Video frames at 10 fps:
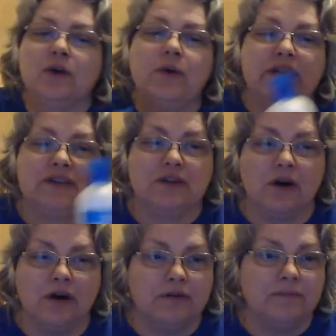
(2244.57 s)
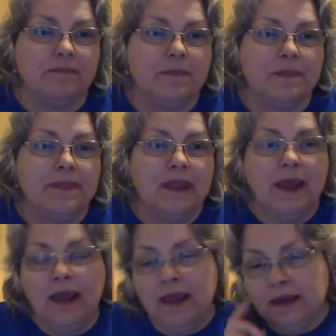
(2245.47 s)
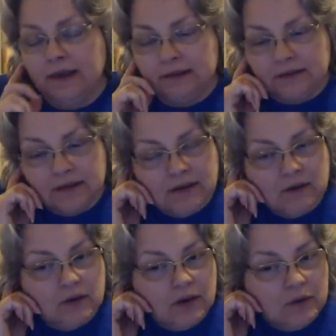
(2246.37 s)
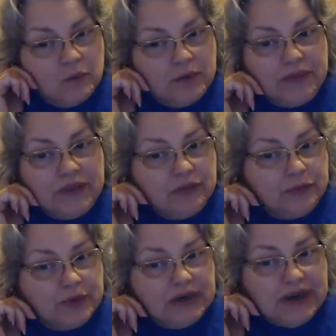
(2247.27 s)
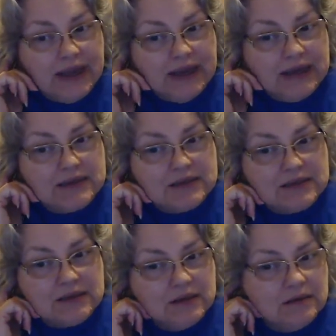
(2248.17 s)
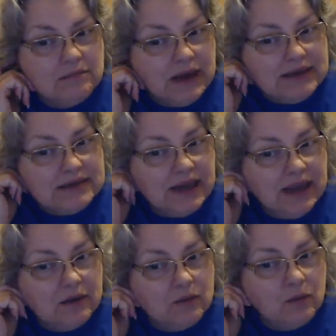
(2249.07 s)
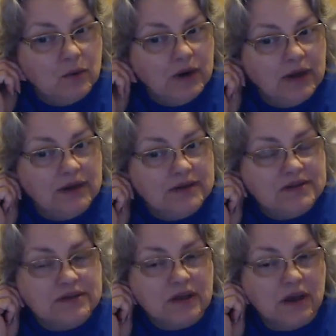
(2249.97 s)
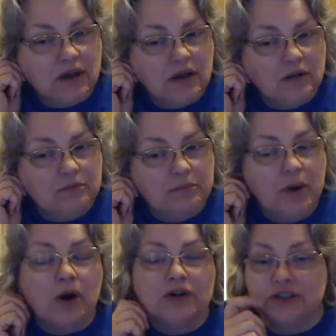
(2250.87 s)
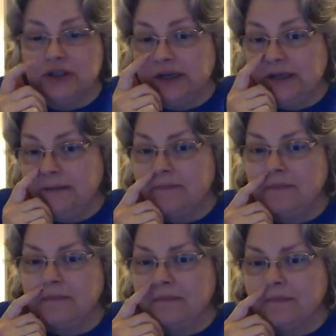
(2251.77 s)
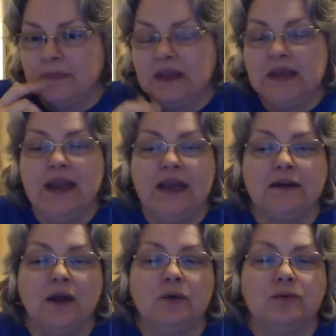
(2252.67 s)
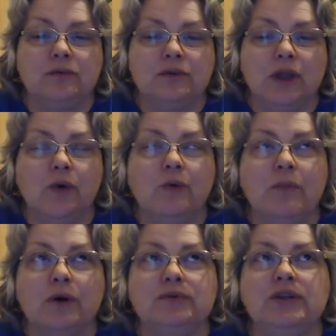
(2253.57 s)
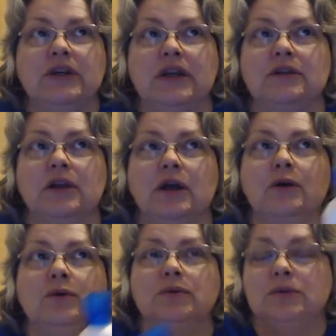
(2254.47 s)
quick start. And within 3 days, my tank was partially, it had low ammonia and low